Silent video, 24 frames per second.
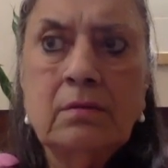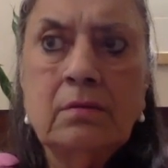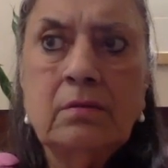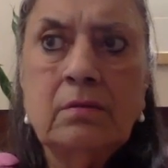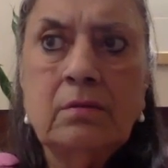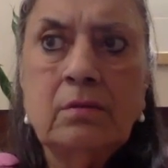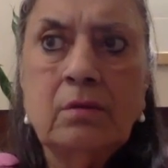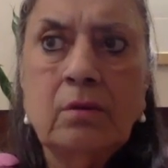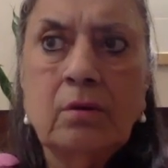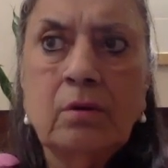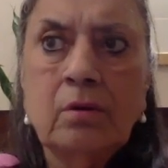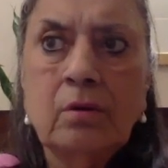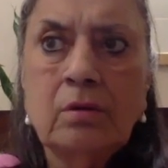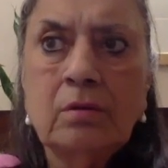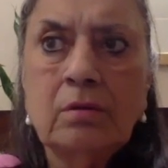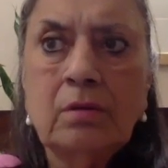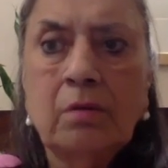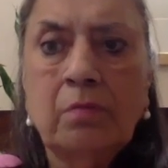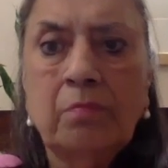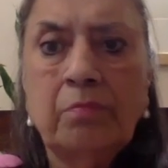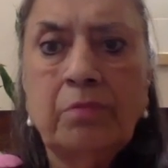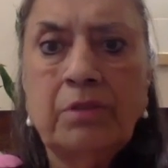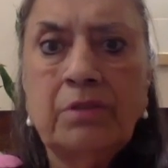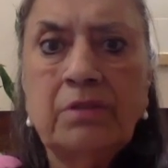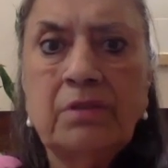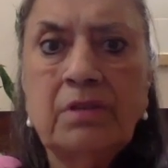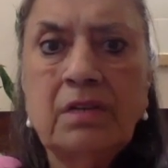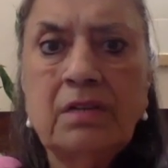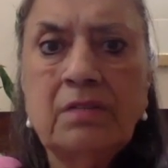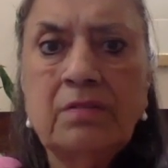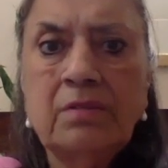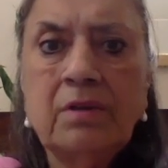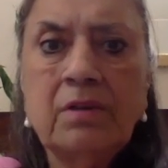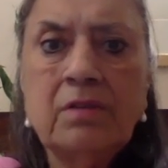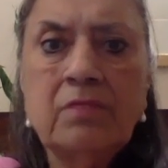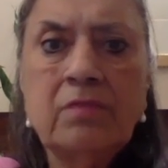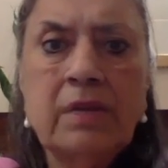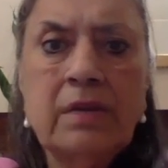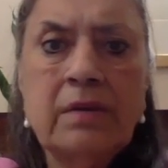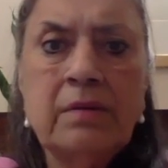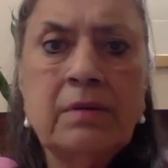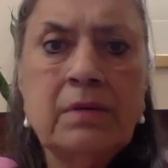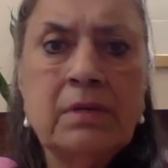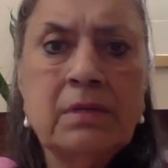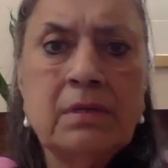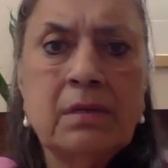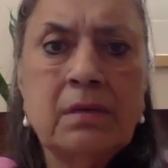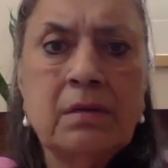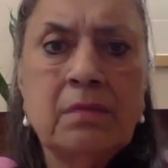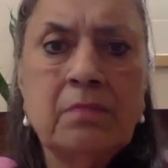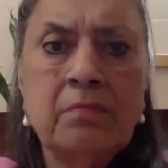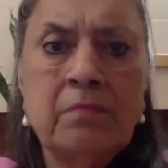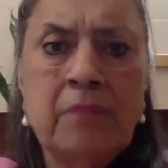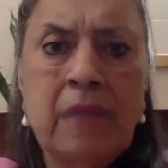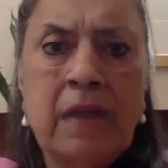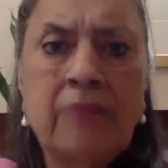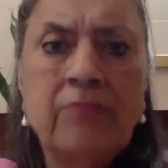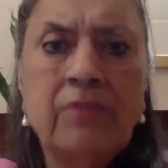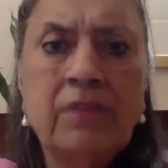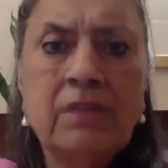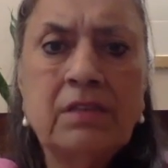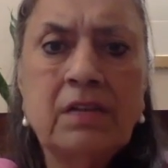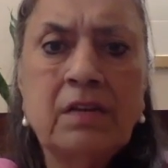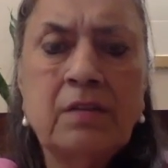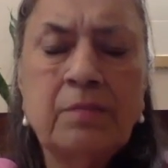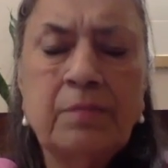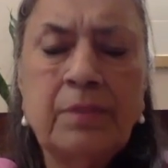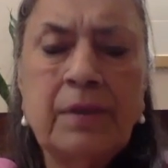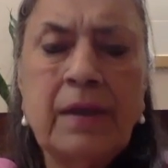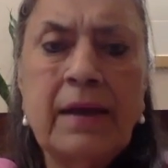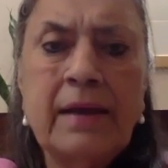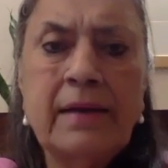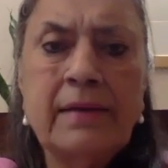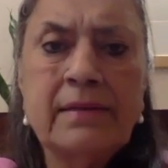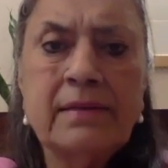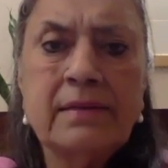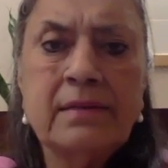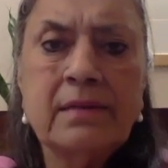So the business was man was surprised.